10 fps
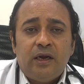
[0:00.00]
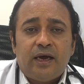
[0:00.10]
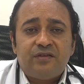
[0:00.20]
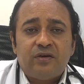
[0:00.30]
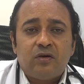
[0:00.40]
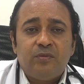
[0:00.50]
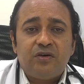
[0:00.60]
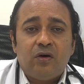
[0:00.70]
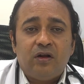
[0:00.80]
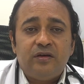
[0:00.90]
As a
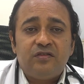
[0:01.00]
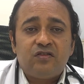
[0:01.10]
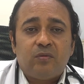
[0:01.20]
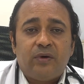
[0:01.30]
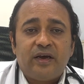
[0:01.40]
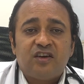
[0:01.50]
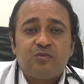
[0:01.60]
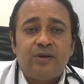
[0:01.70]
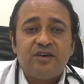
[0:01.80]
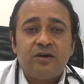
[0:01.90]
rheumatologist, my
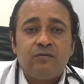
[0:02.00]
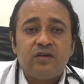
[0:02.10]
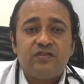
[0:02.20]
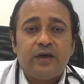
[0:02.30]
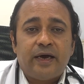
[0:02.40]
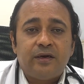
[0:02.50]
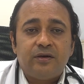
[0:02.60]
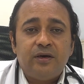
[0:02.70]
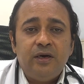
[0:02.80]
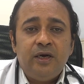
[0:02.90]
explanation was that
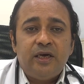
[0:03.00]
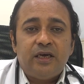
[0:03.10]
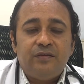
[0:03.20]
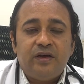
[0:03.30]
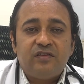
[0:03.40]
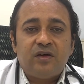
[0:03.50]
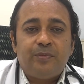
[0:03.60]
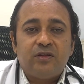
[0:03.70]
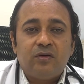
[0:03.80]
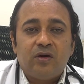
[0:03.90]
if there is a
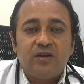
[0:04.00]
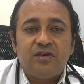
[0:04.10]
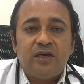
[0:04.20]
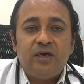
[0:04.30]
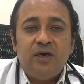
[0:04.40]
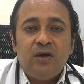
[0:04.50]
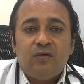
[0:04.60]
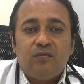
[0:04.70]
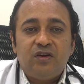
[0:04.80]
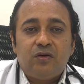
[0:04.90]
pathology
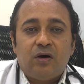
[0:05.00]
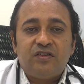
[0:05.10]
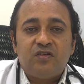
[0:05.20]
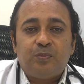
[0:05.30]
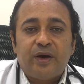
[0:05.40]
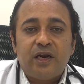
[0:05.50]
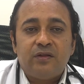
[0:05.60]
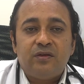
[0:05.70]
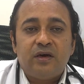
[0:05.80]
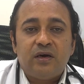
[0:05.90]
which causes pain
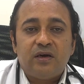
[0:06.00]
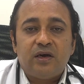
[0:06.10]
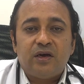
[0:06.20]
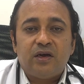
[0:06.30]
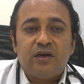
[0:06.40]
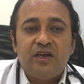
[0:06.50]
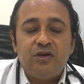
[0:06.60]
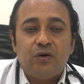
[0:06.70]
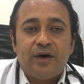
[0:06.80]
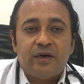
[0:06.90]
in the knee
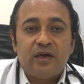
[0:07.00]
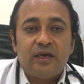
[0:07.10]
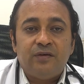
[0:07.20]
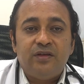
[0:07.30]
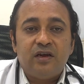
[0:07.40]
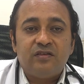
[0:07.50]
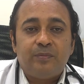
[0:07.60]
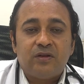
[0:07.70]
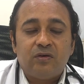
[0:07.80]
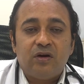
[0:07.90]
joint, if there is a
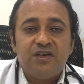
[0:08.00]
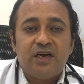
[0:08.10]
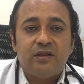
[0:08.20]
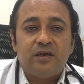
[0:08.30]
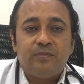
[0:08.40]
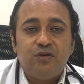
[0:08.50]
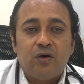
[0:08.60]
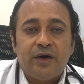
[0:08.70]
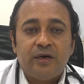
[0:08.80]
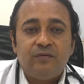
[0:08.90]
pathology in the hip
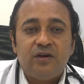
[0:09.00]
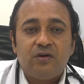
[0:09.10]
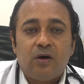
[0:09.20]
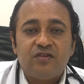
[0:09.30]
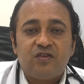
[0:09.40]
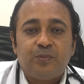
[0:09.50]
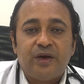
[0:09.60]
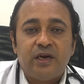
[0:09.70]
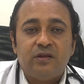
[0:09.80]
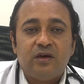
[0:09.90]
joint which causes
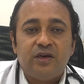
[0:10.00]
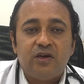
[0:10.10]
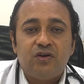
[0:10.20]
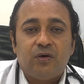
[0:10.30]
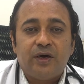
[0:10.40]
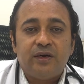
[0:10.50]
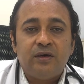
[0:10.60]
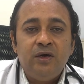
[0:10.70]
pain in the knee joint,